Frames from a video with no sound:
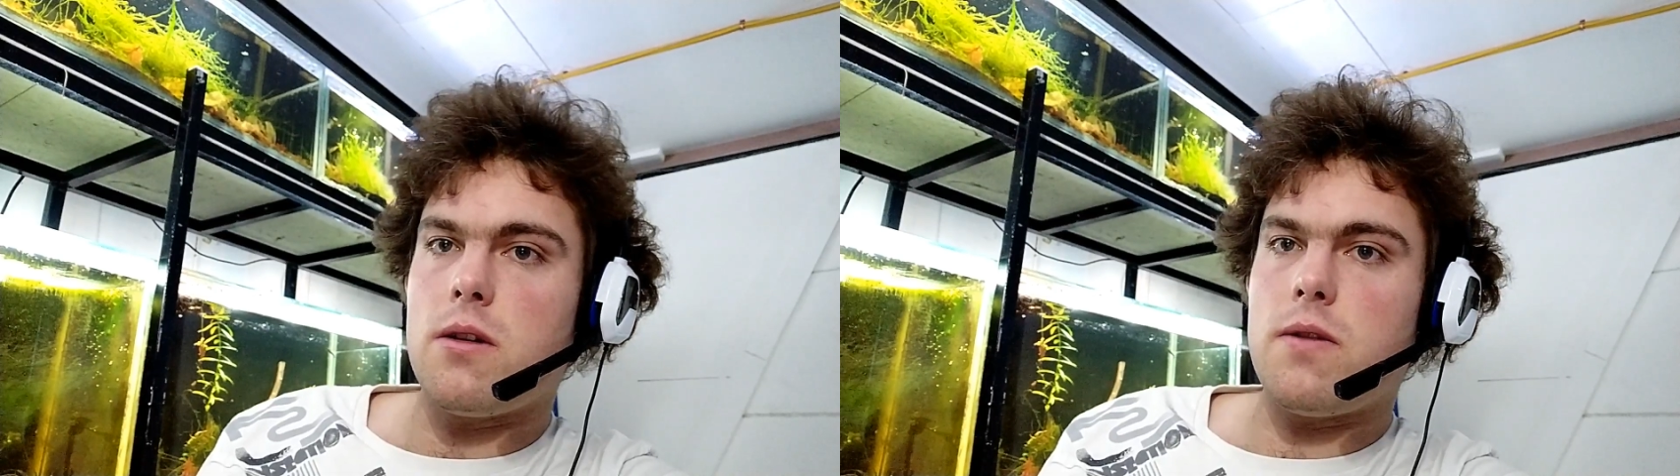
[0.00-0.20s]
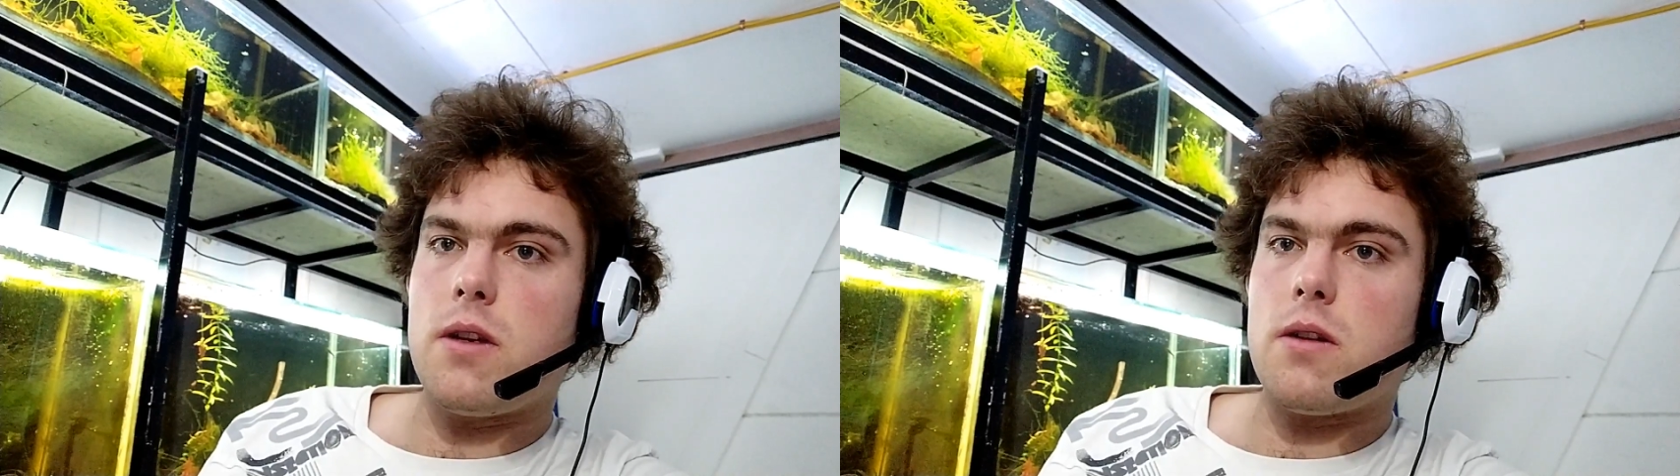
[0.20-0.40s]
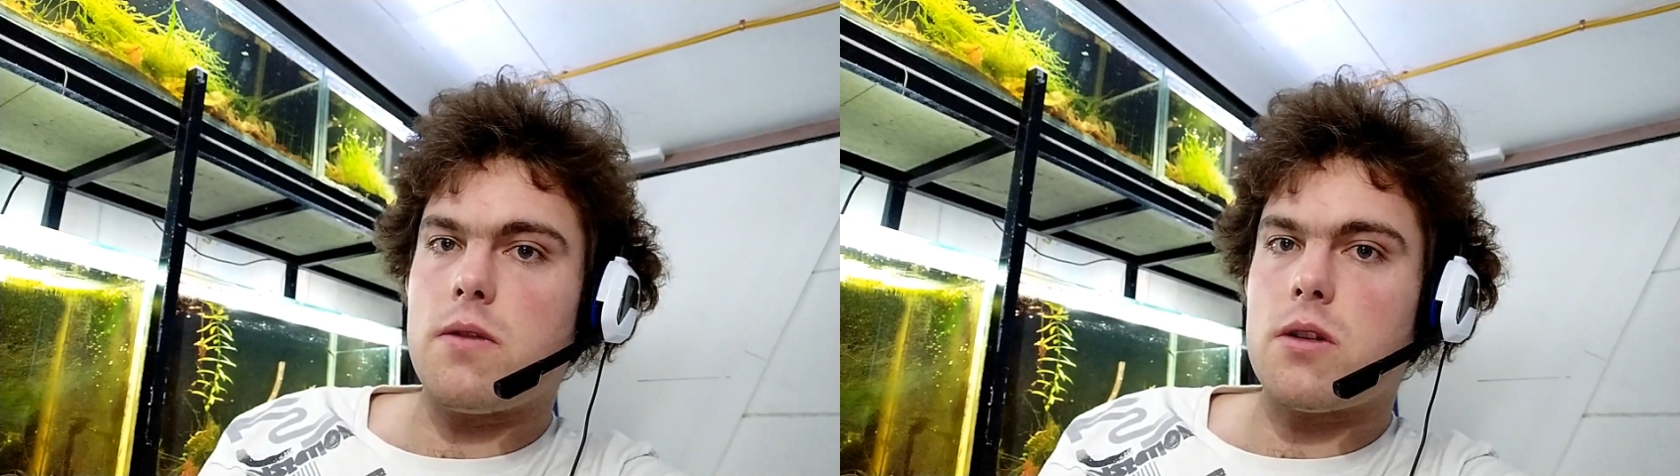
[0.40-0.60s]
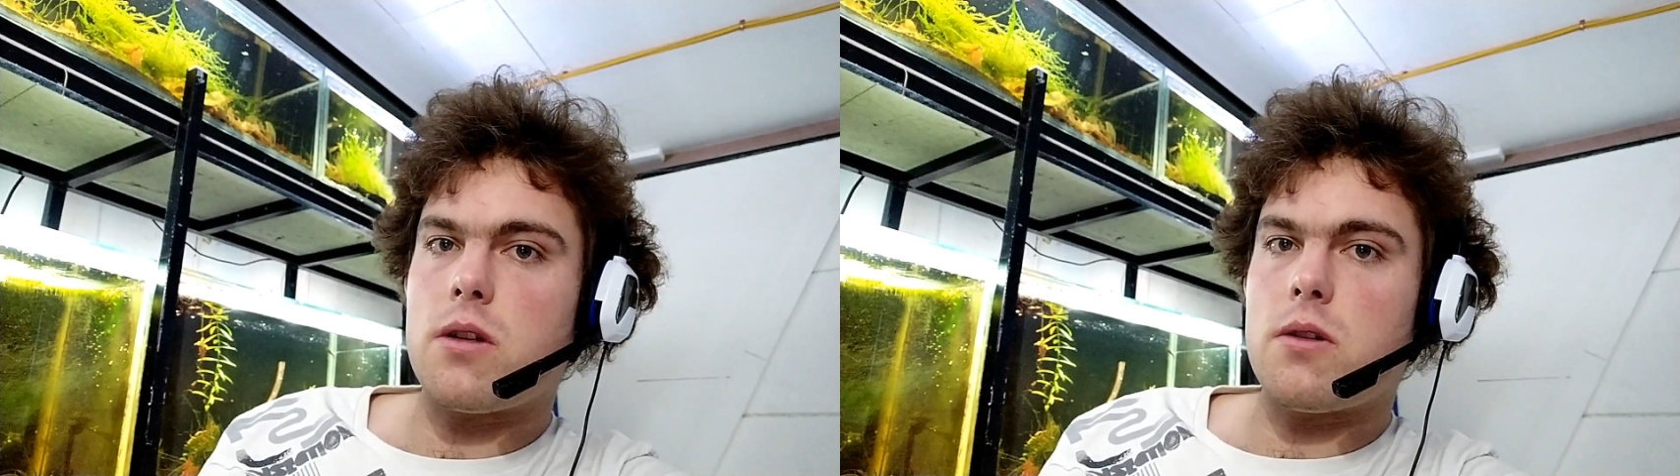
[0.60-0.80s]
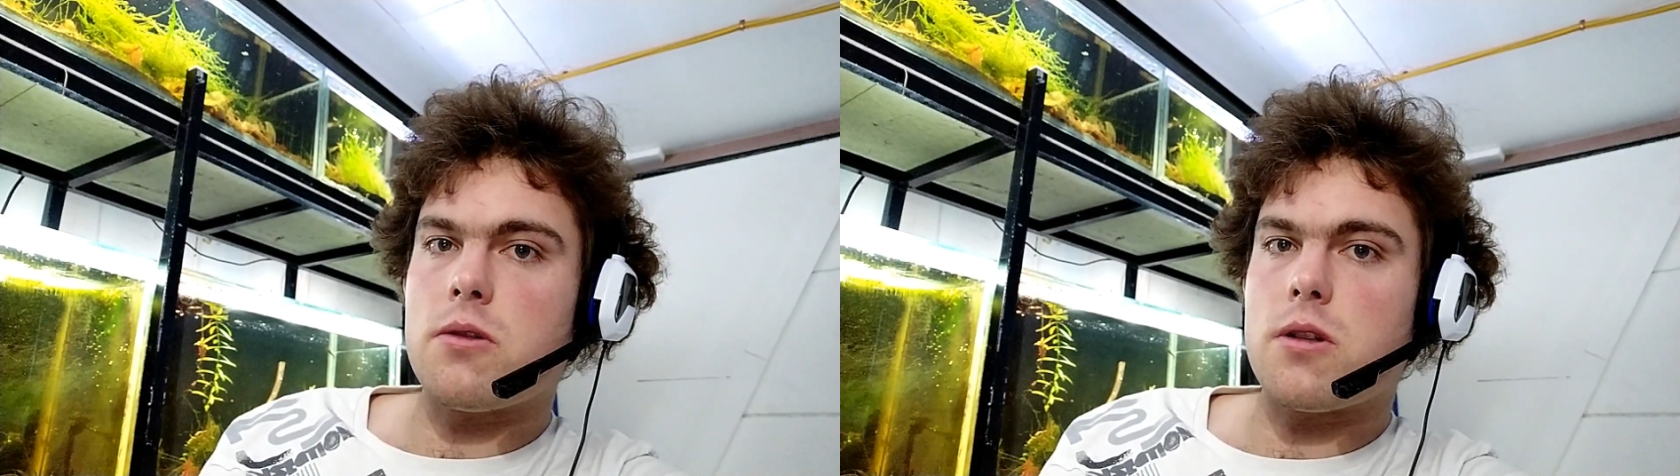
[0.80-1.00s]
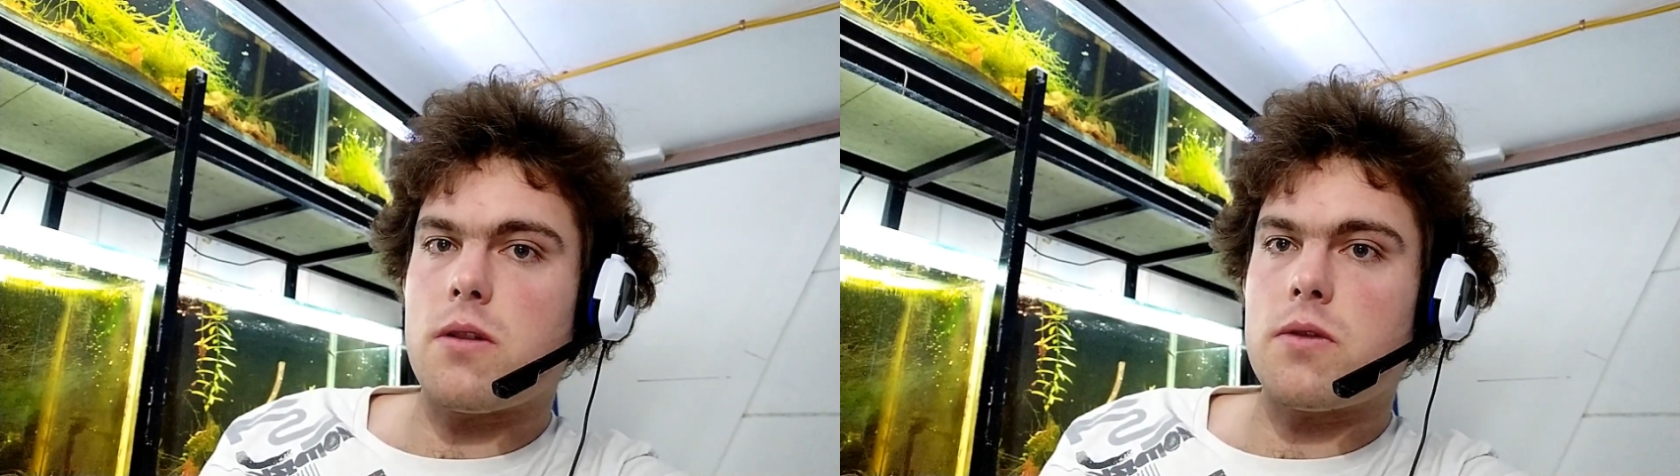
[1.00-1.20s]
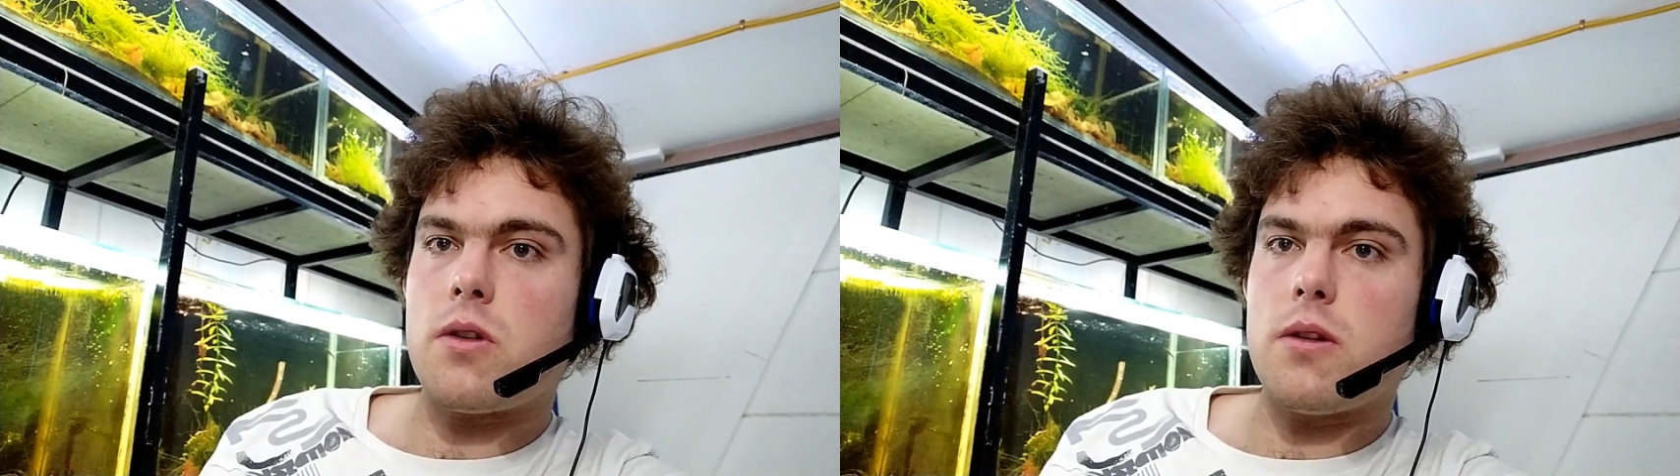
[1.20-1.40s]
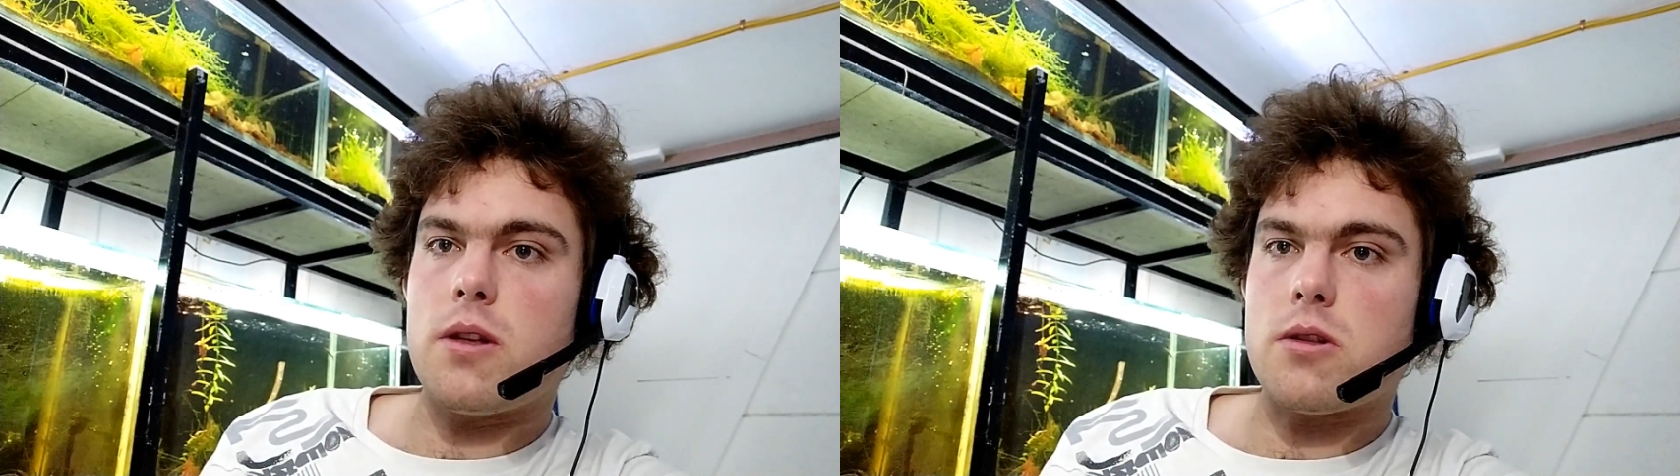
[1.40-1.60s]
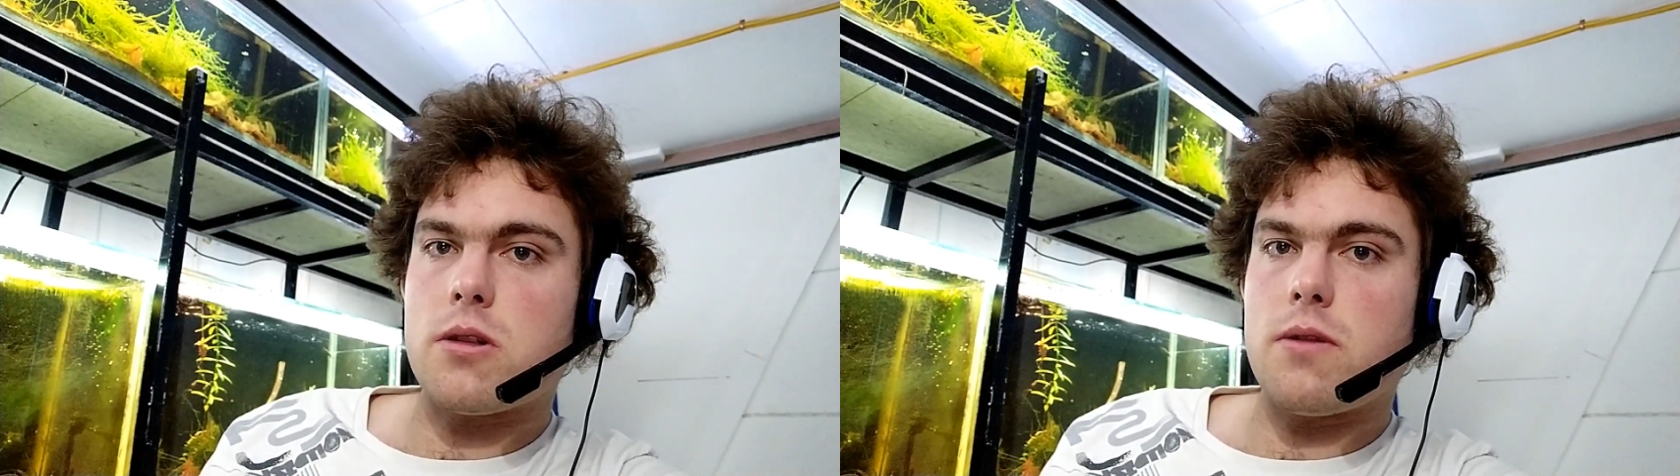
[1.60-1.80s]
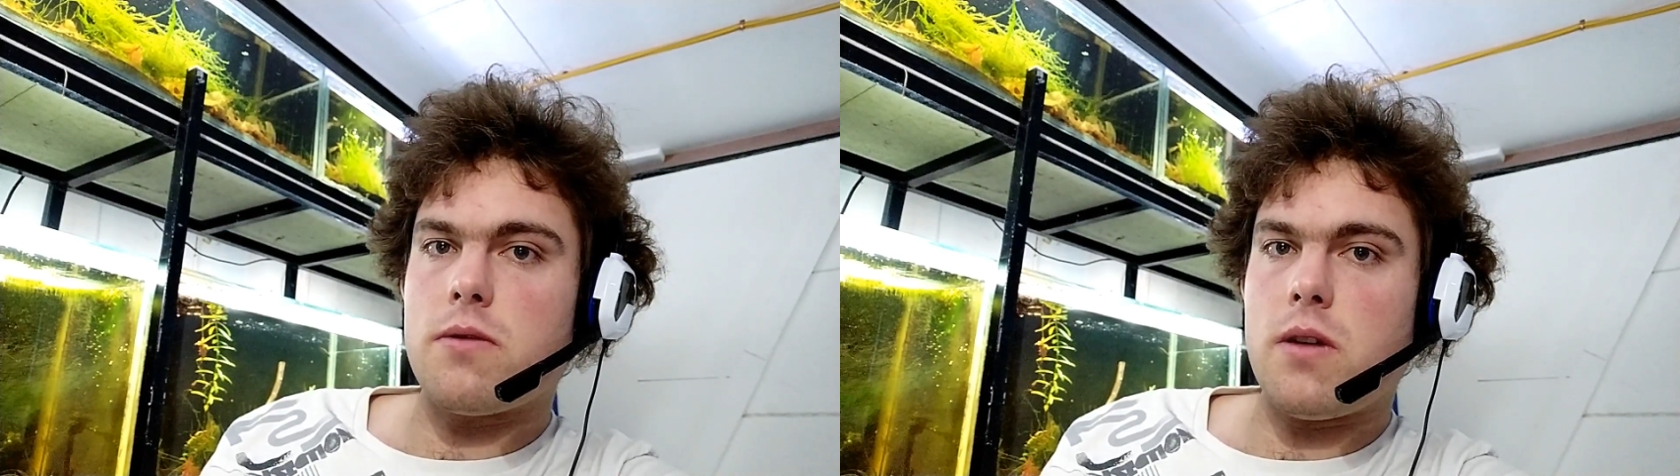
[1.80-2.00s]
video of the corals that I've gotten there
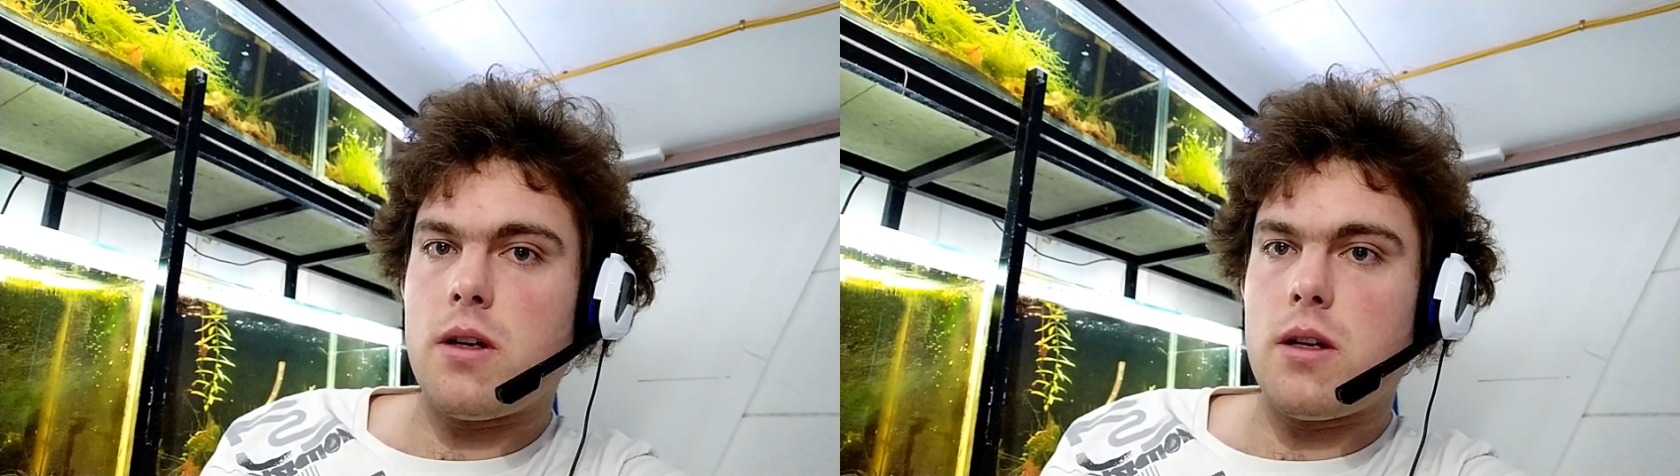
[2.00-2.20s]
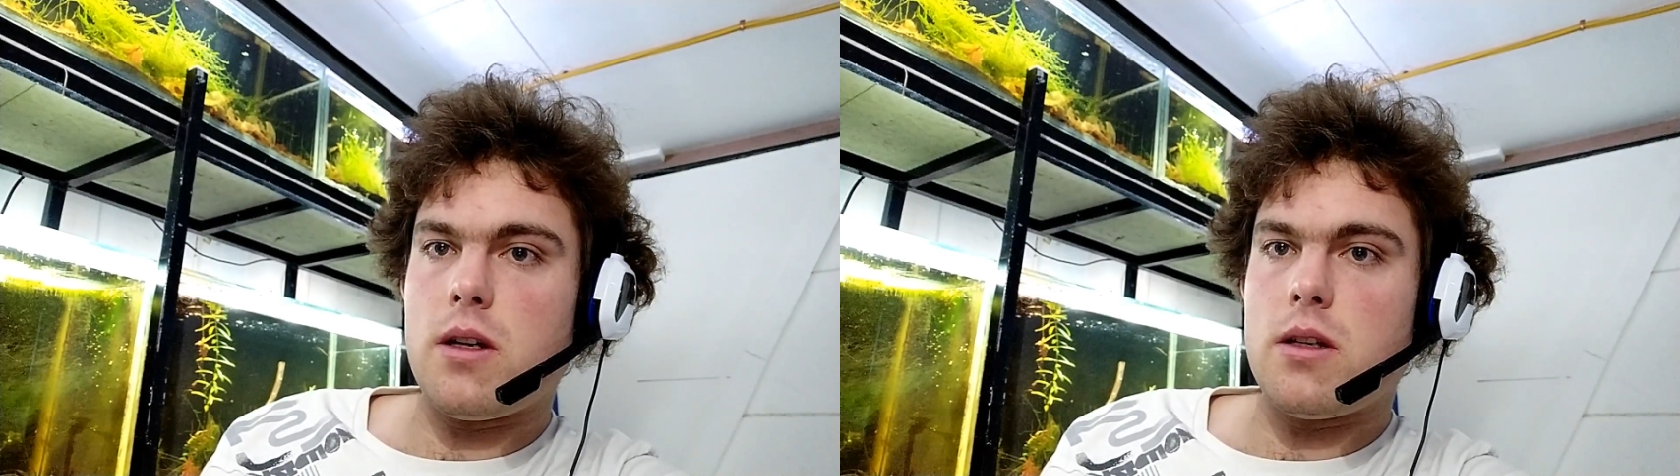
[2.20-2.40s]
so far